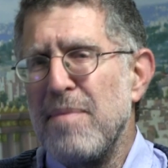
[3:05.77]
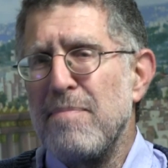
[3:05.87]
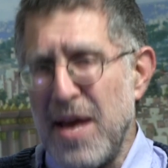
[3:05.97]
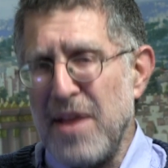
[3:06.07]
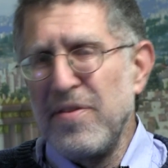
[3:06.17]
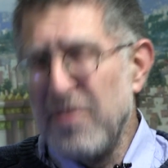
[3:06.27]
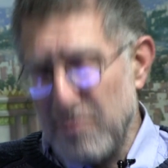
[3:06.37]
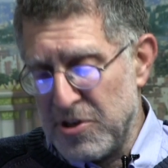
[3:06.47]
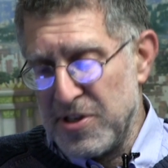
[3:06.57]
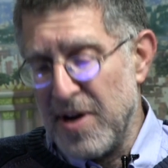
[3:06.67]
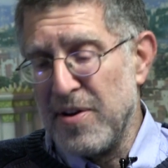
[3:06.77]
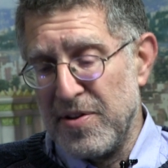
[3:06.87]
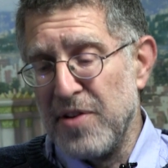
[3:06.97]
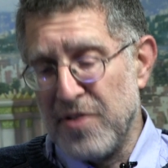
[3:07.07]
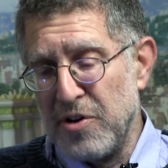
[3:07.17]
means, which
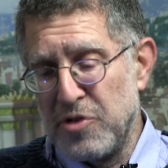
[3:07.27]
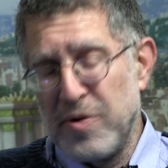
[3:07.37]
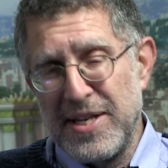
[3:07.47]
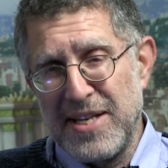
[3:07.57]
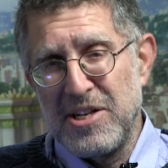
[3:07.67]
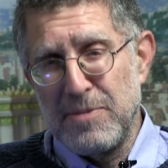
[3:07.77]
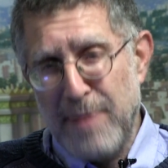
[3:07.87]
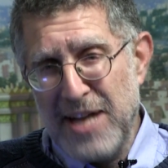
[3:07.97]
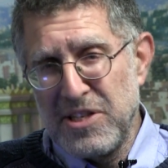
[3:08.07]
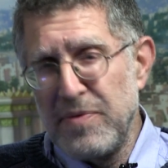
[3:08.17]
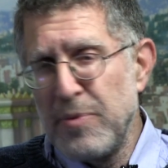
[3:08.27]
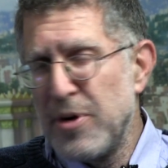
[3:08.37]
it's always translated as Passover.